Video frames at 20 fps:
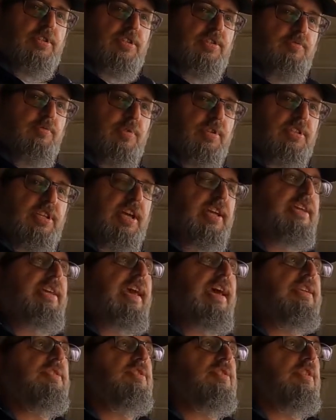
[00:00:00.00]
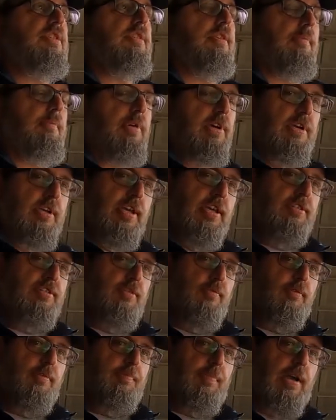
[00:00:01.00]
which I catch it. I'm going to
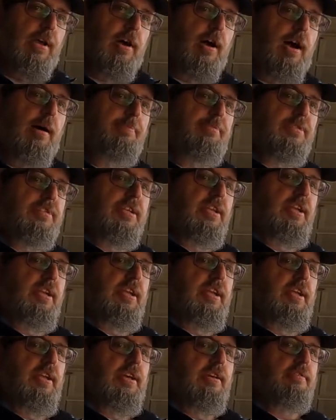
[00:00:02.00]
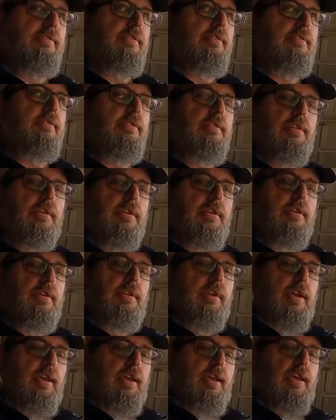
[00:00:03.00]
catch it with my opposite hand.
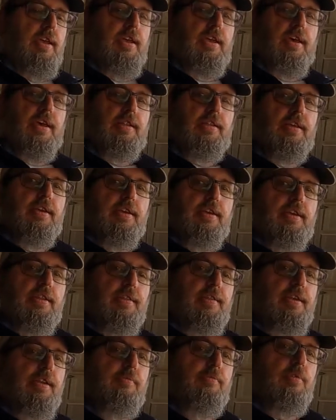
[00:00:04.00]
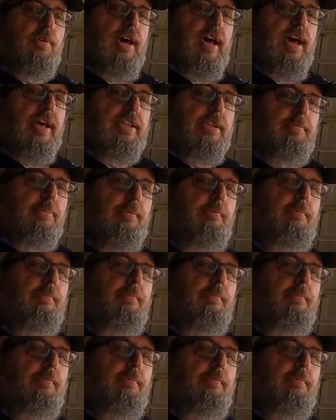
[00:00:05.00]
And then we'll add the